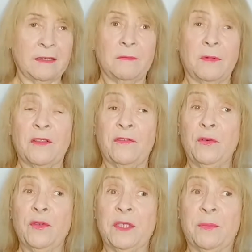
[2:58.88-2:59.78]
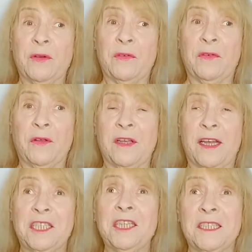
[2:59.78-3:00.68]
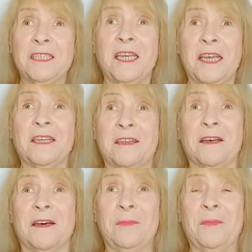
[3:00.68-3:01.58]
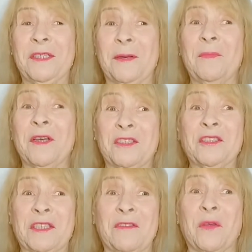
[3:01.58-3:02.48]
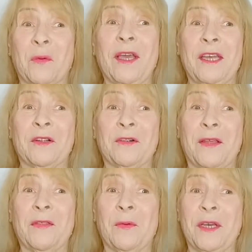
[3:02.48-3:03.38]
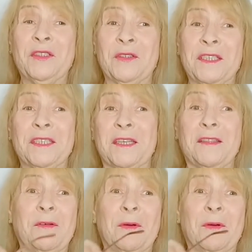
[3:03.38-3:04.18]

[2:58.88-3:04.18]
Well, the food is beautiful. And she did take up some pictures of the waiter and the waitresses, and they were